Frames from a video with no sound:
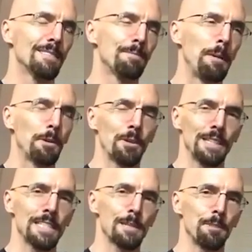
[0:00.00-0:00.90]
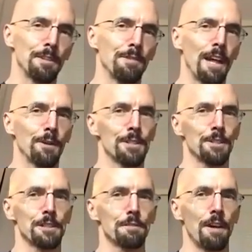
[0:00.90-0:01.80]
people who are disciplined. Followers are
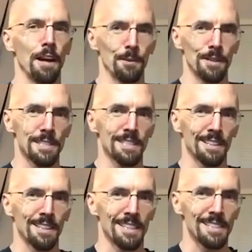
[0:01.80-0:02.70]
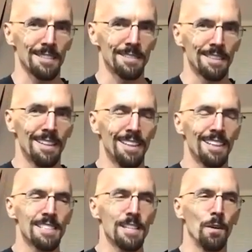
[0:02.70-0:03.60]
just followers. Okay, so
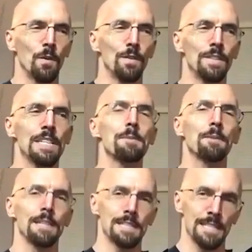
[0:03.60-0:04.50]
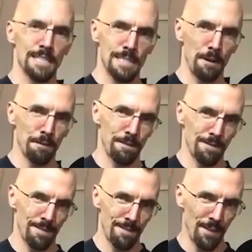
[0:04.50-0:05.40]
discipline is a self
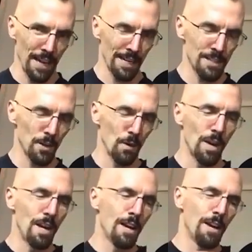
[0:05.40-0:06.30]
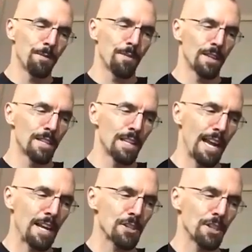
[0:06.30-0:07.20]
thing. So to
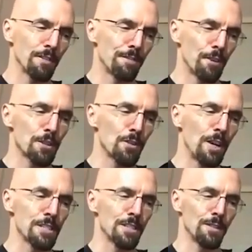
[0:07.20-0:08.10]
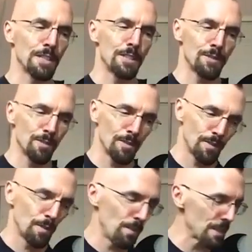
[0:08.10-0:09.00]
answer the first question, which is,
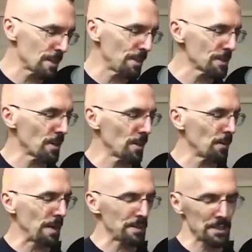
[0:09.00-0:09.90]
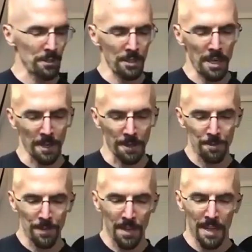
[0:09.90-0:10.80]
this all started when I was so young.
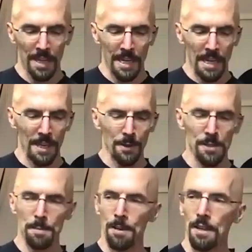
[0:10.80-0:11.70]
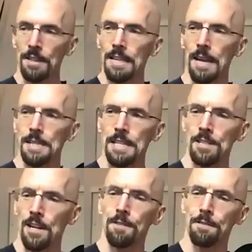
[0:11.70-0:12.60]
There was a period of time, I
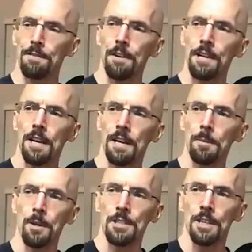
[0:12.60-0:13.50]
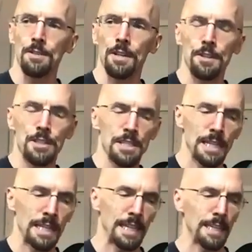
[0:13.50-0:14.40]
started very young in martial arts when I was just a
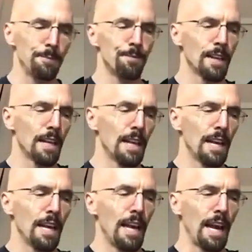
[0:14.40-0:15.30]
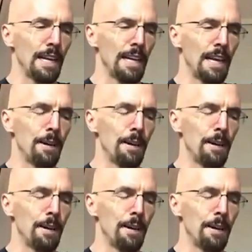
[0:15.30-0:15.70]
kid. And